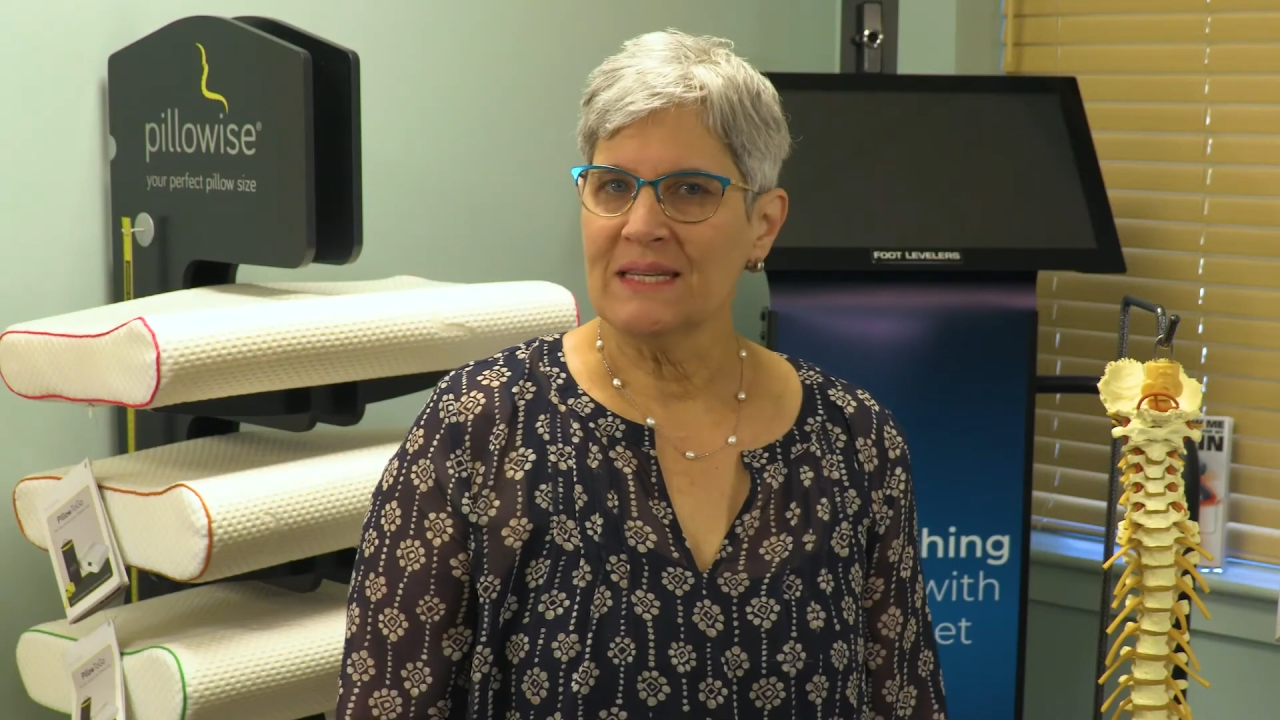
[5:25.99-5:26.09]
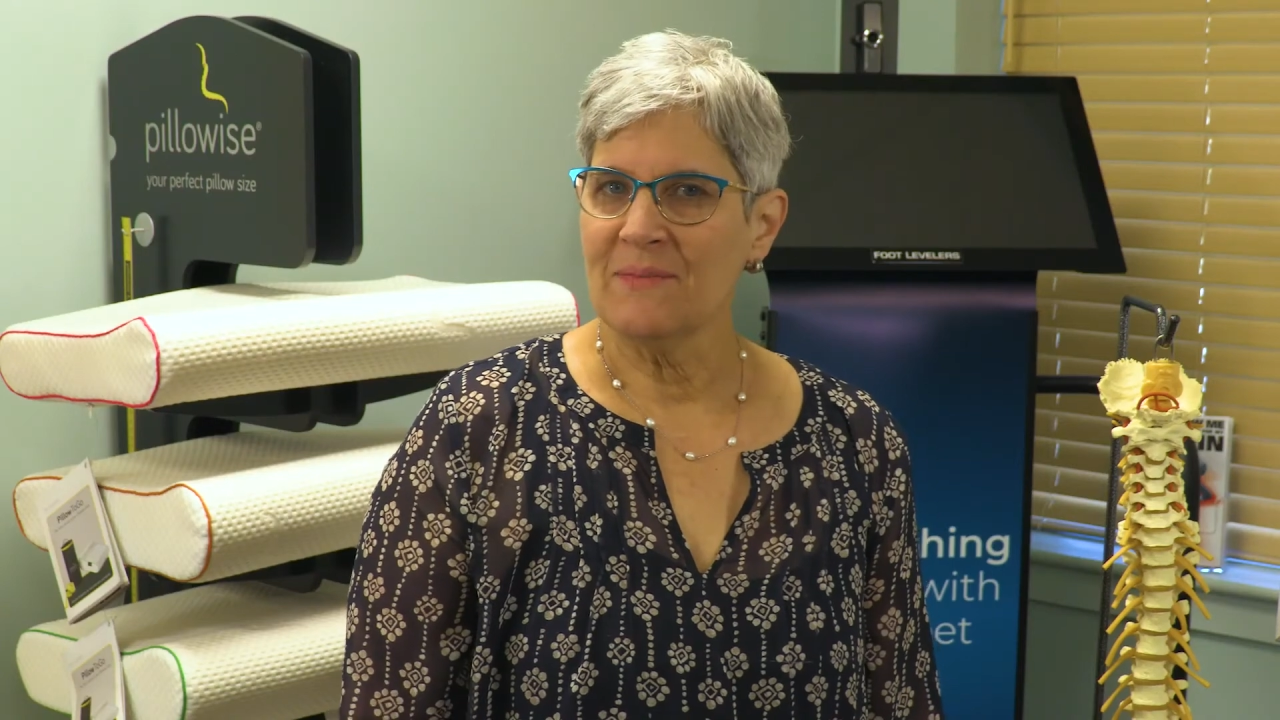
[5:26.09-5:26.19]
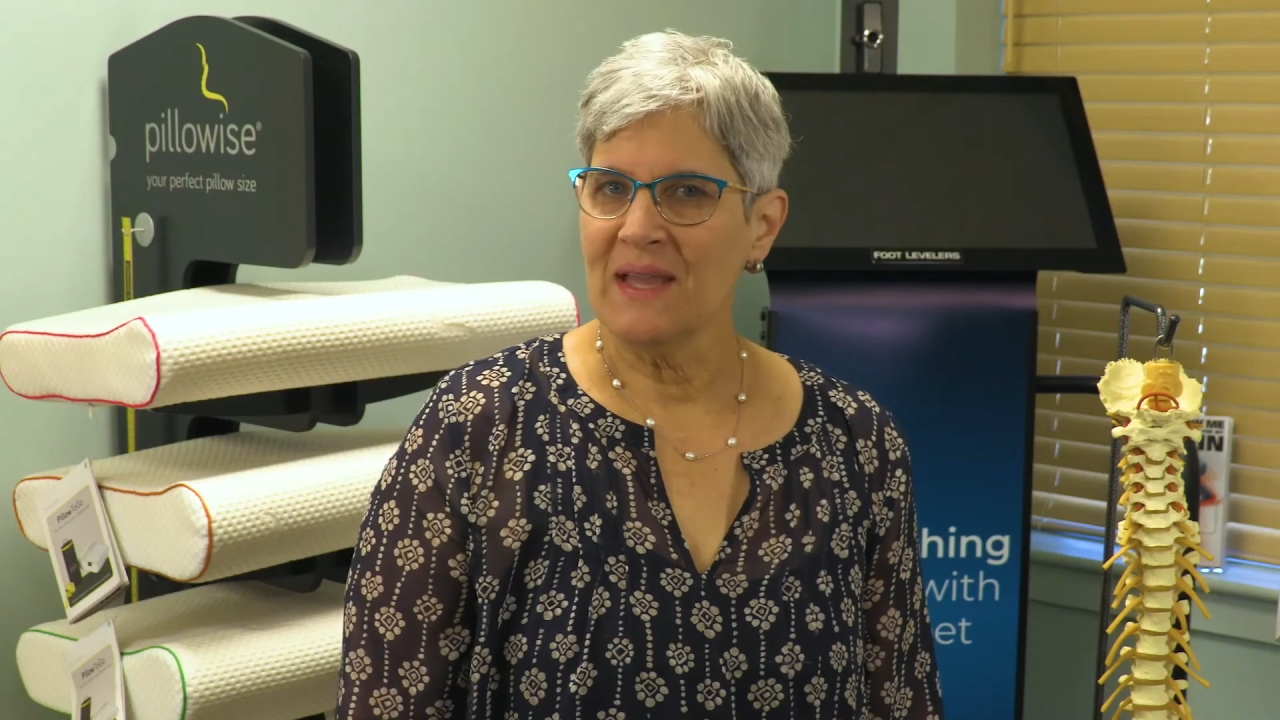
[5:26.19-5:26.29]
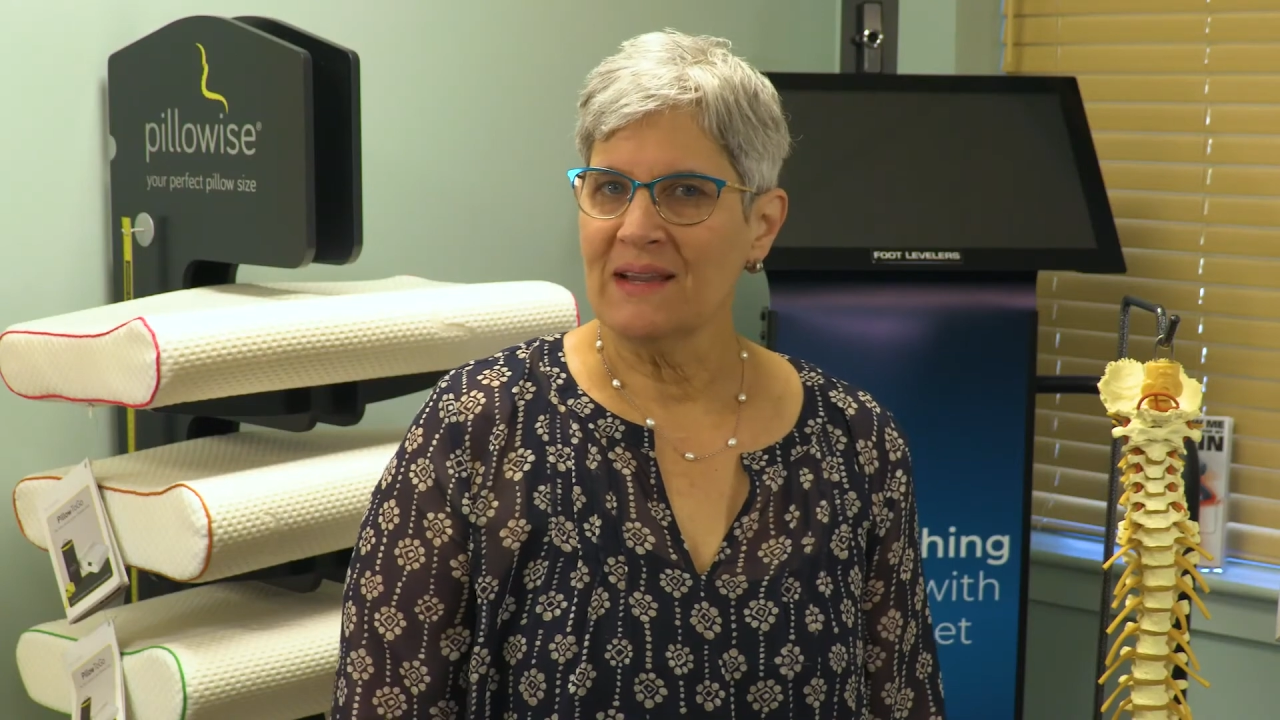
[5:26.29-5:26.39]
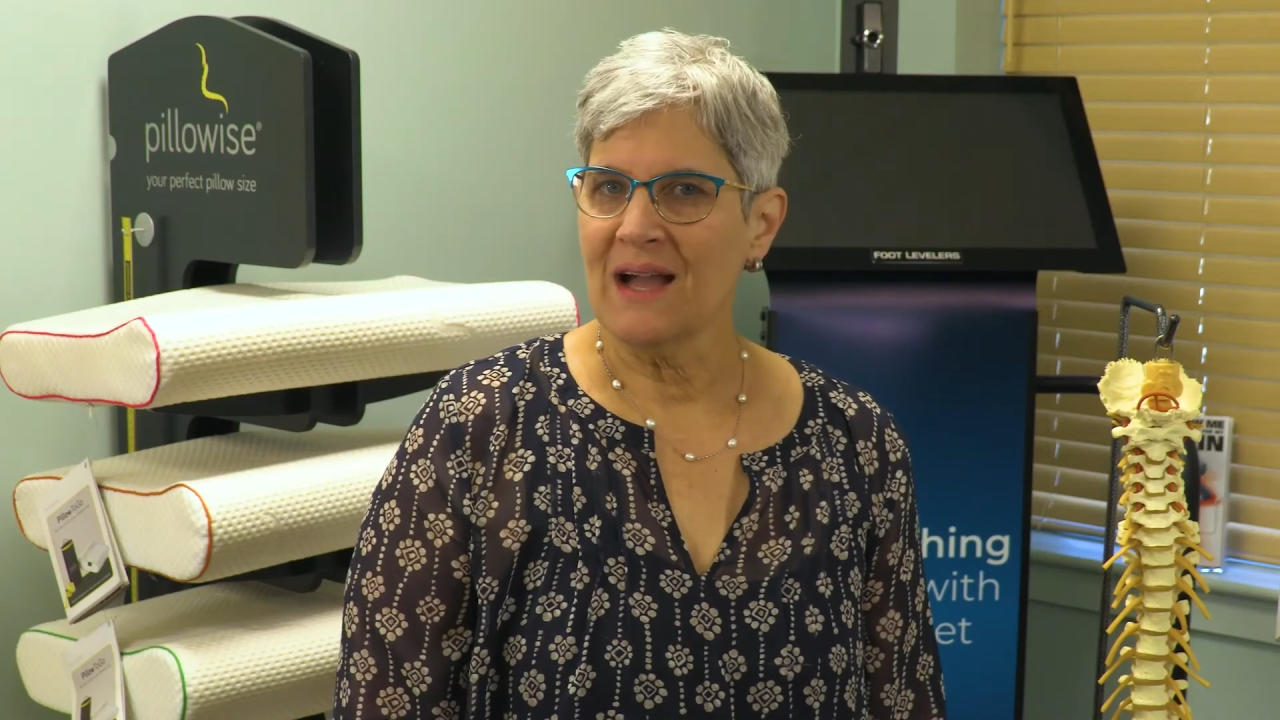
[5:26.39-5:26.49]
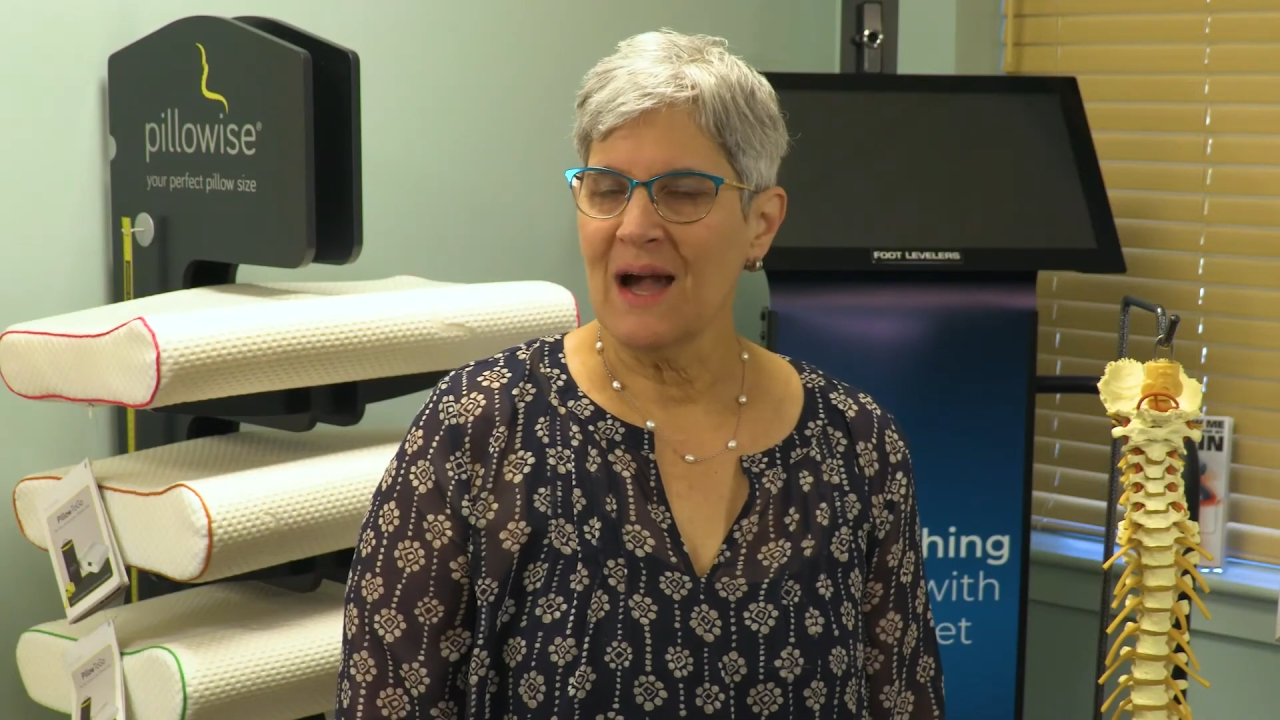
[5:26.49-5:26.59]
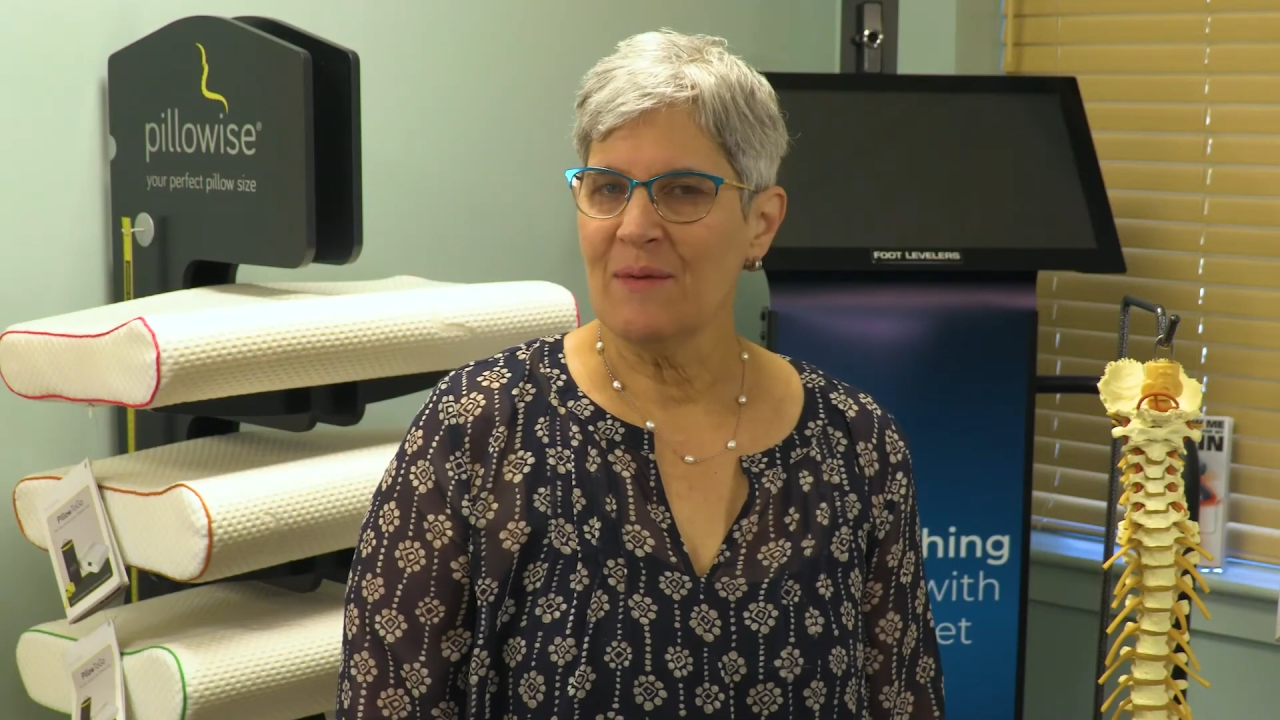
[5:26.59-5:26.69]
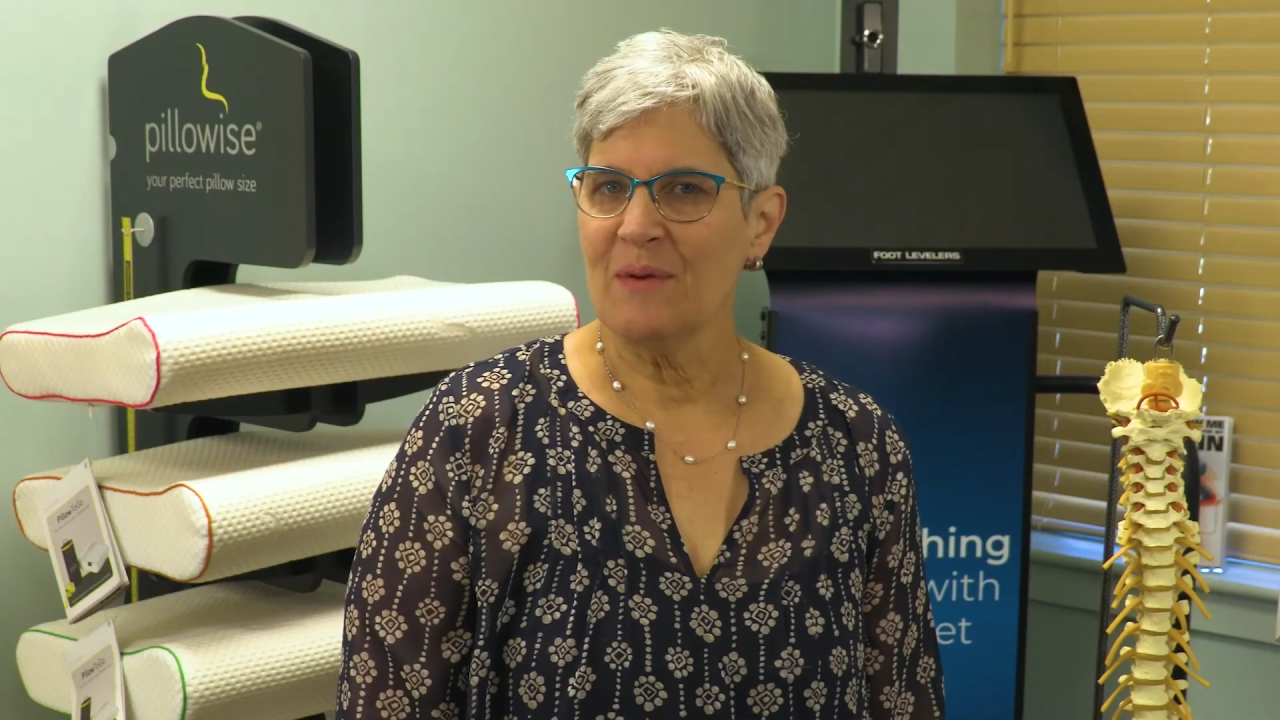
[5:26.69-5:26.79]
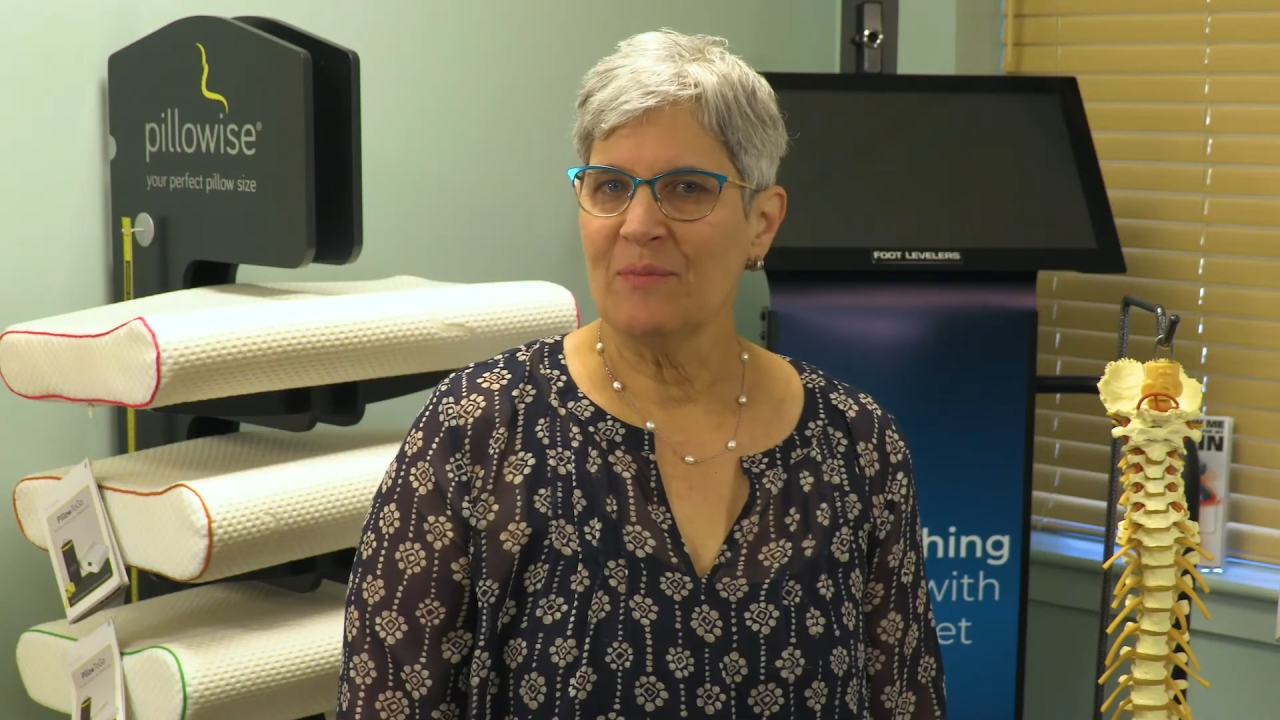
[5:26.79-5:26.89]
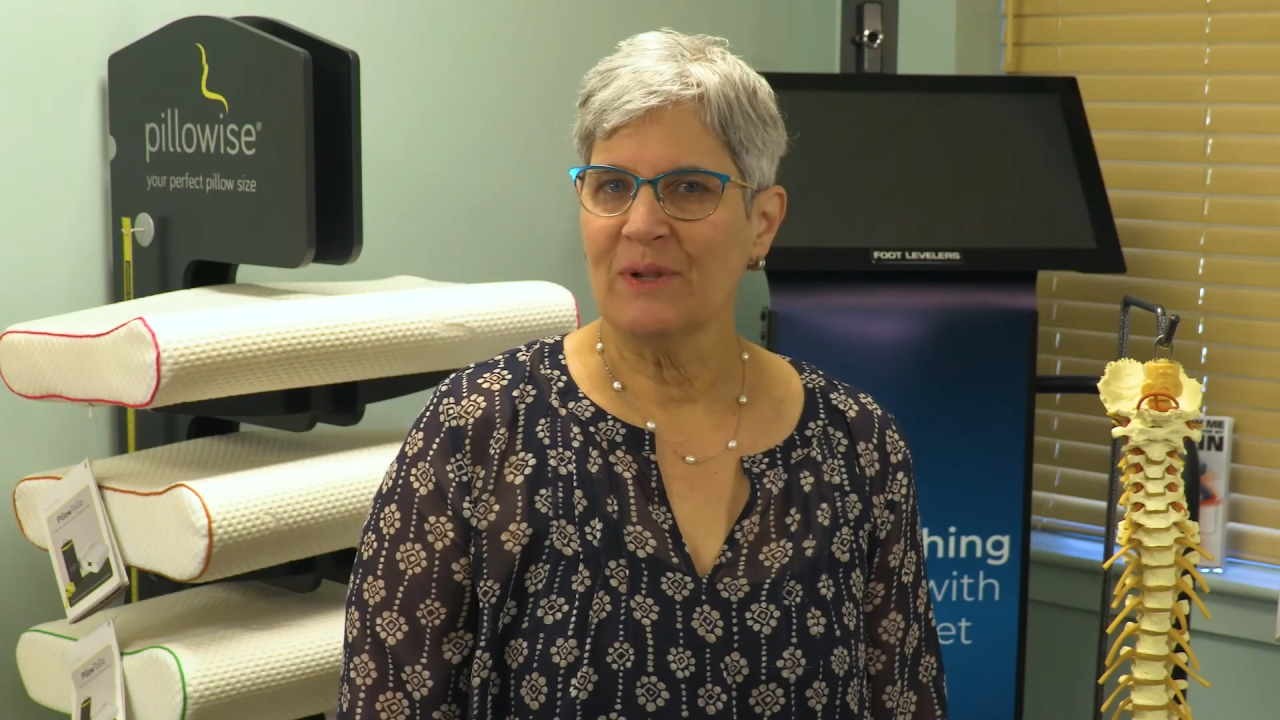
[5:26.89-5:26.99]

to make a comment